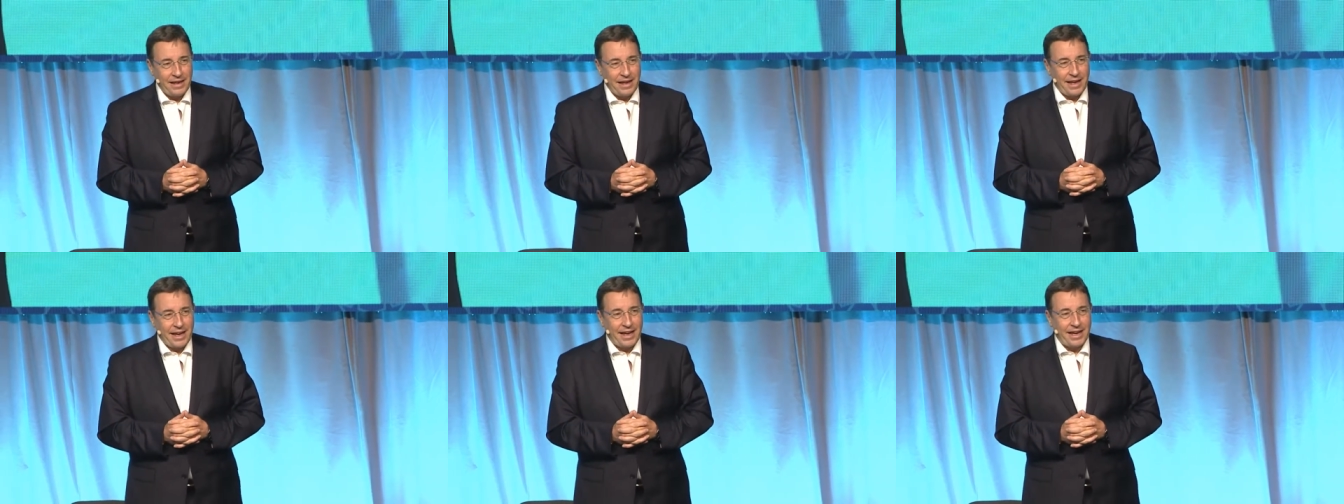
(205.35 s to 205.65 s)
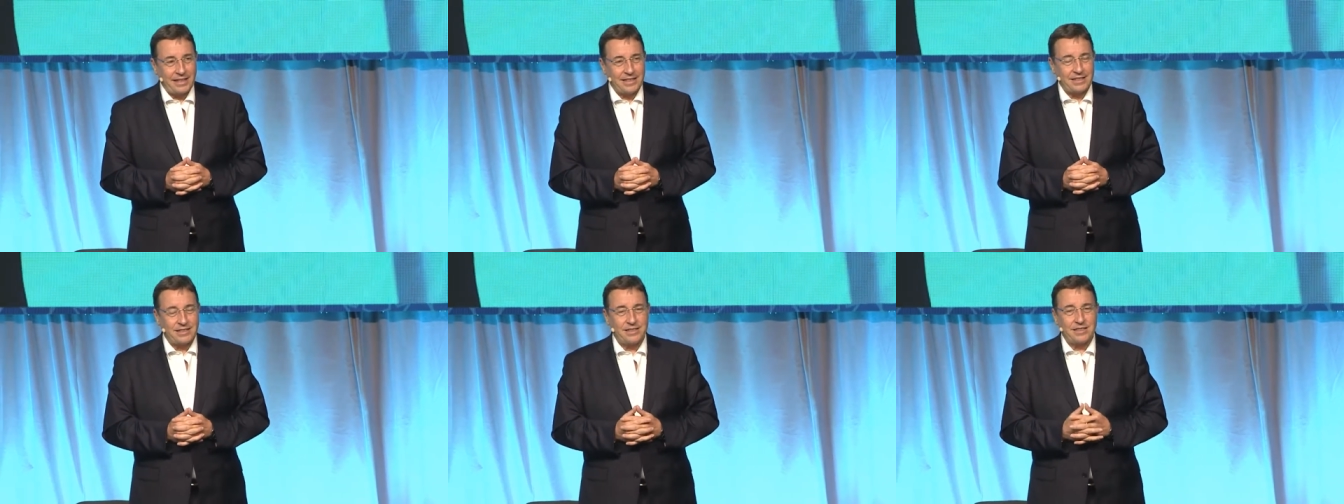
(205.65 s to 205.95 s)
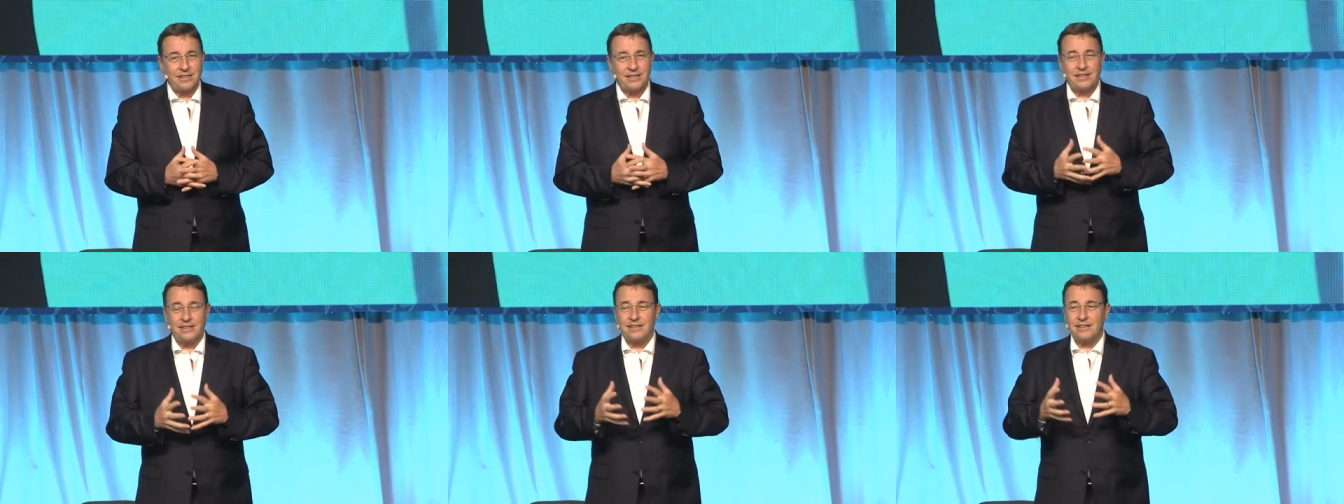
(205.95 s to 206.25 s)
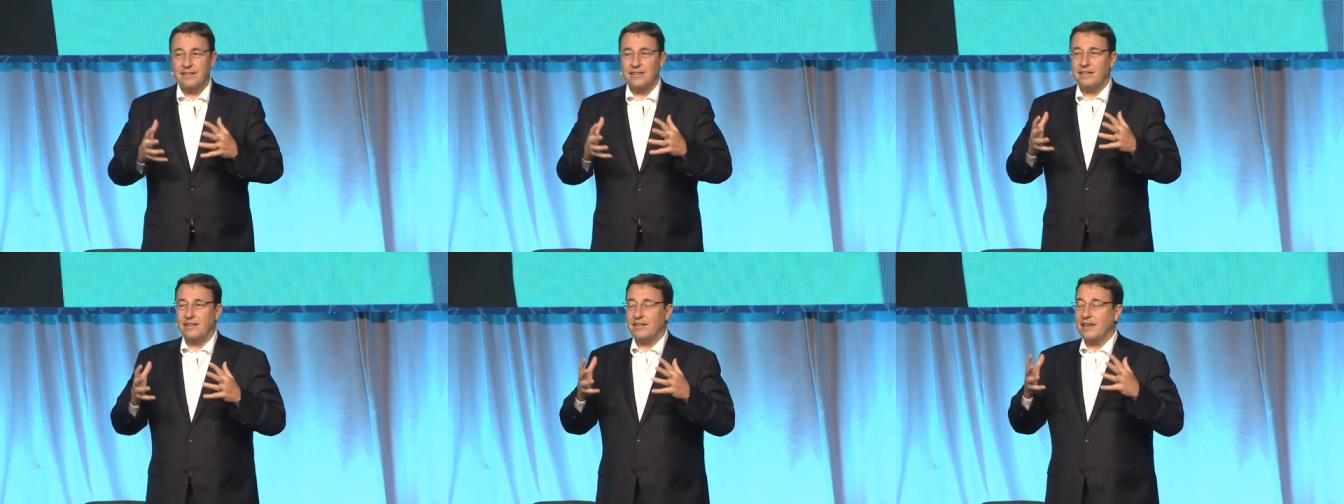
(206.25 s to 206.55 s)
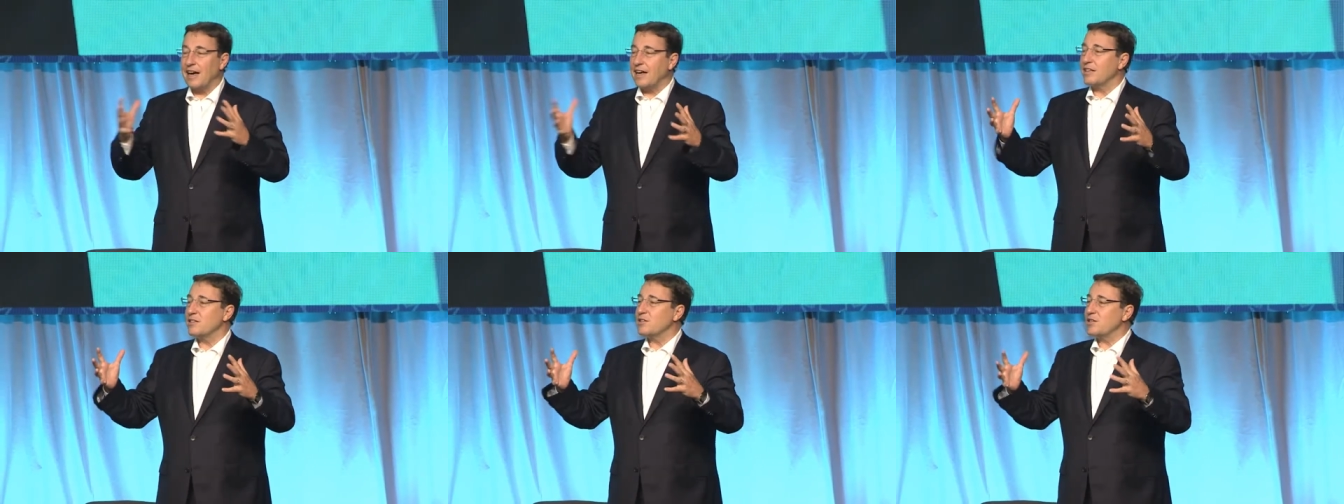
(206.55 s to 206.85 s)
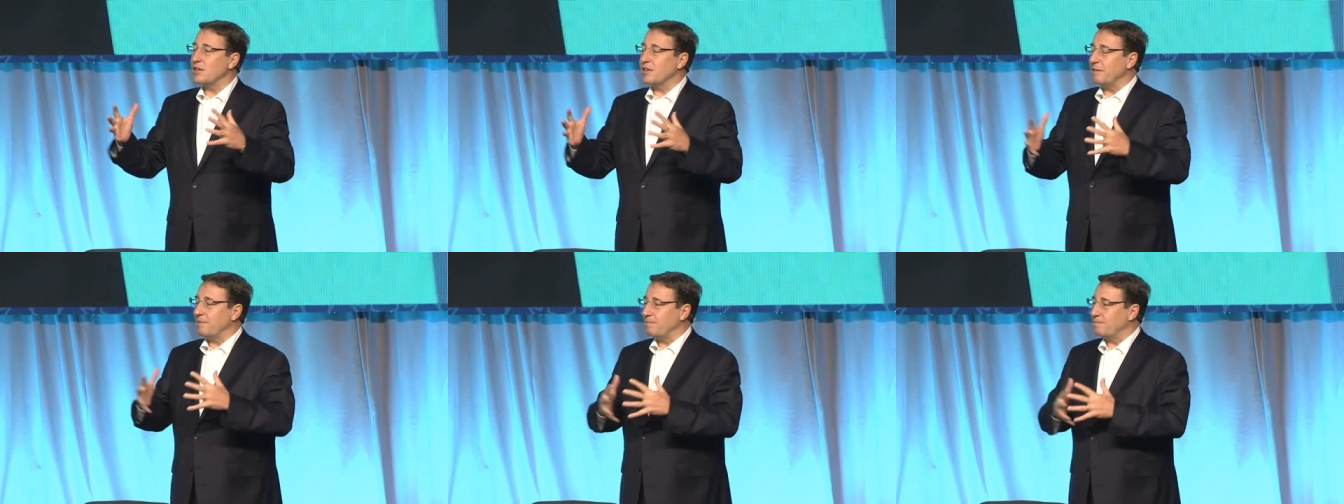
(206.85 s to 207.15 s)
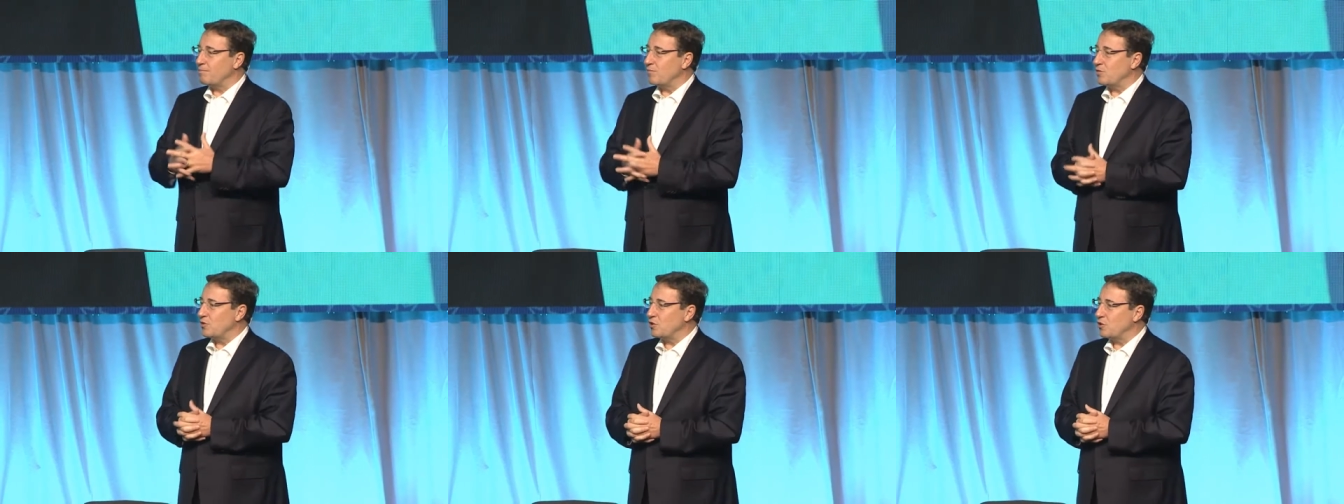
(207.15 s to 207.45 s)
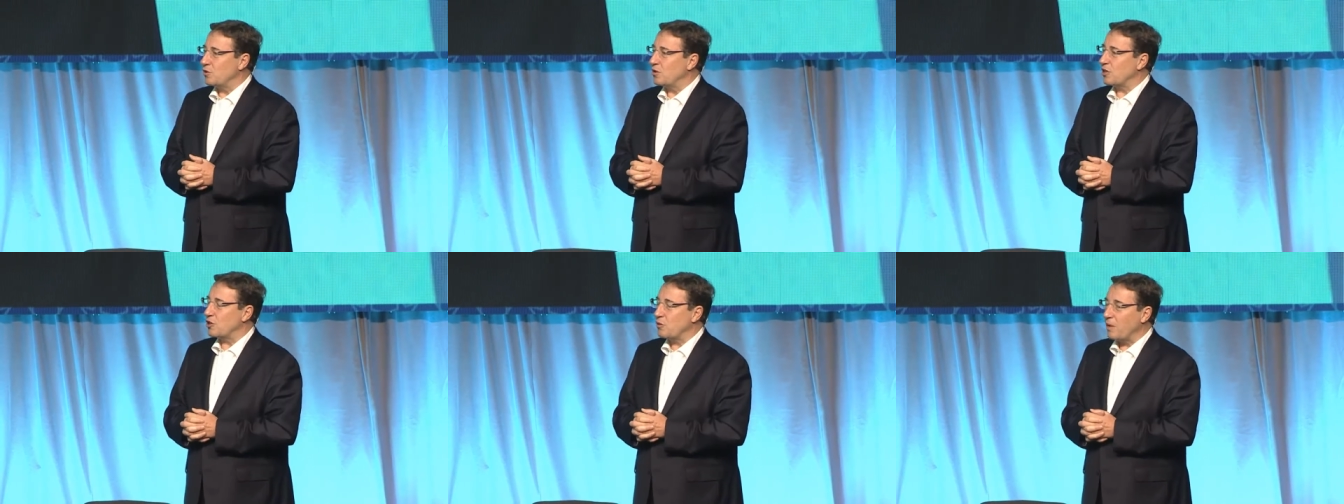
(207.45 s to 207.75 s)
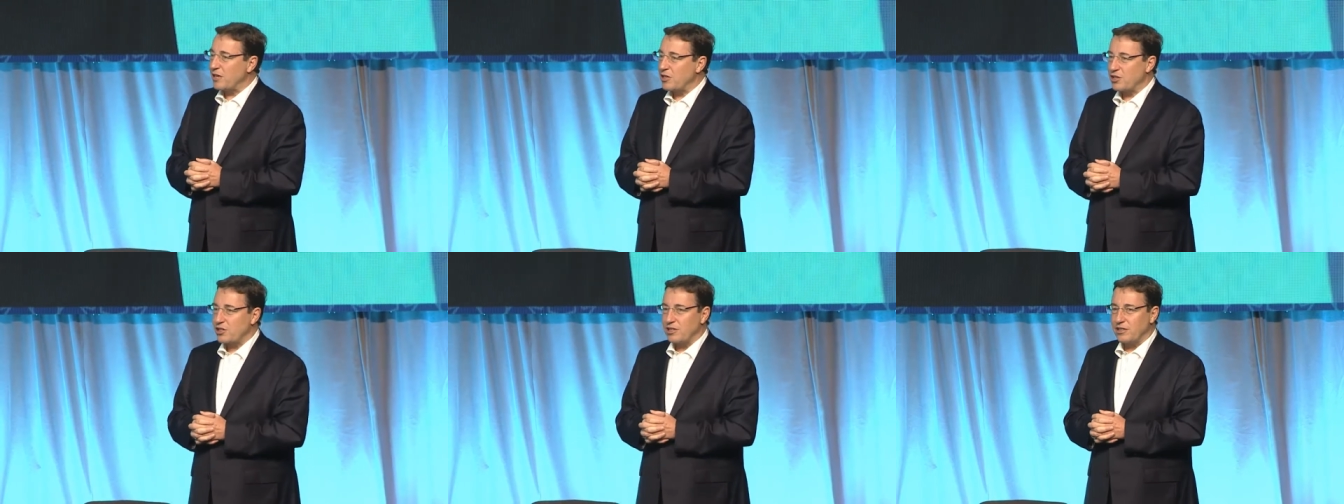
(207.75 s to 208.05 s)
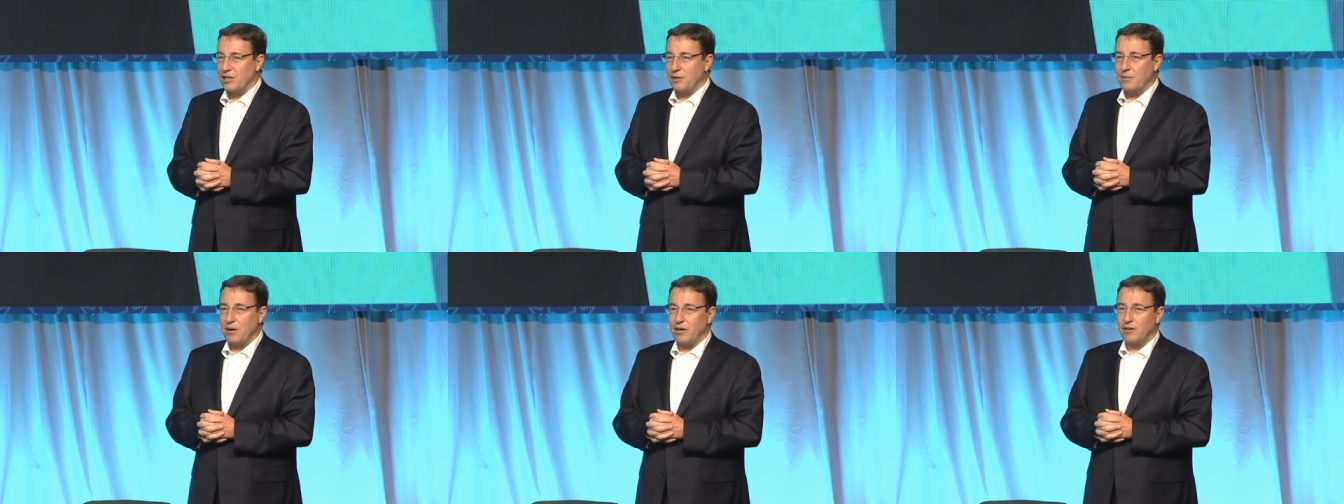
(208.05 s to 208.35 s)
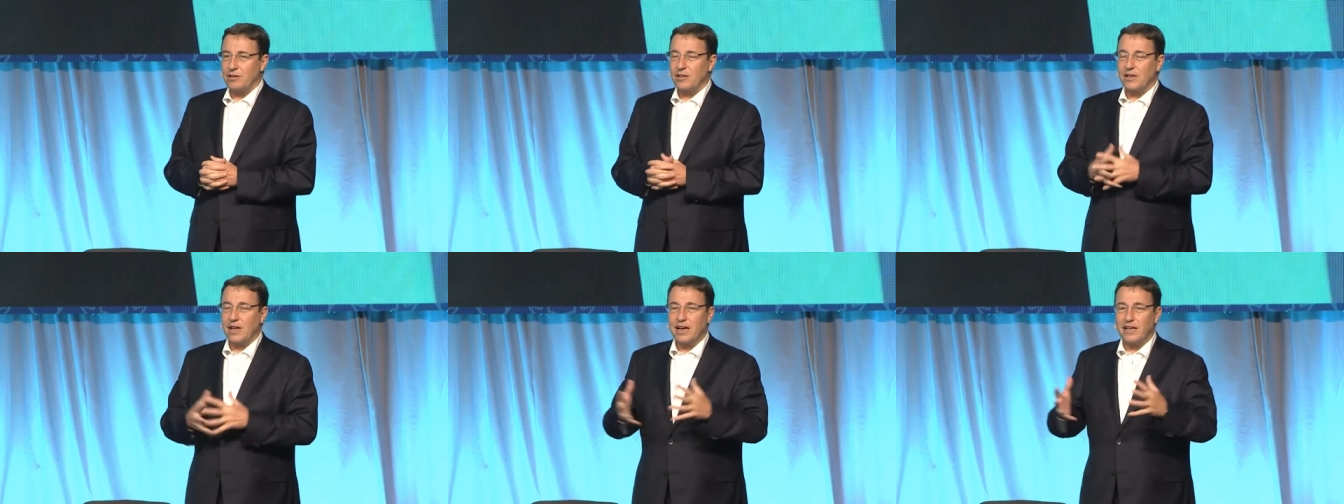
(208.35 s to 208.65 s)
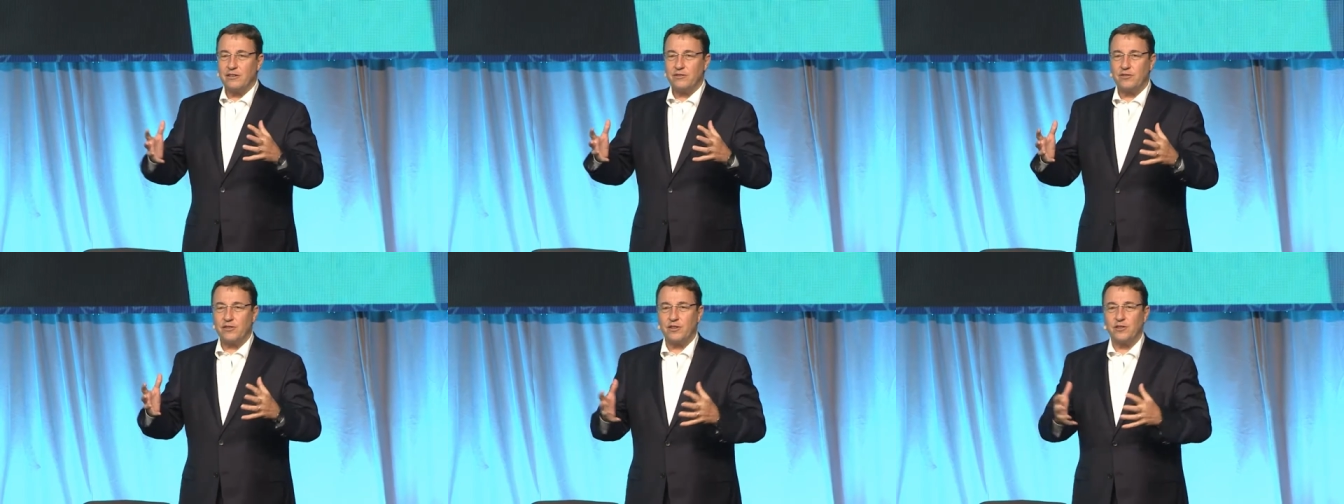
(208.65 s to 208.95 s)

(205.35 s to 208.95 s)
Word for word: and the answer to the question about life,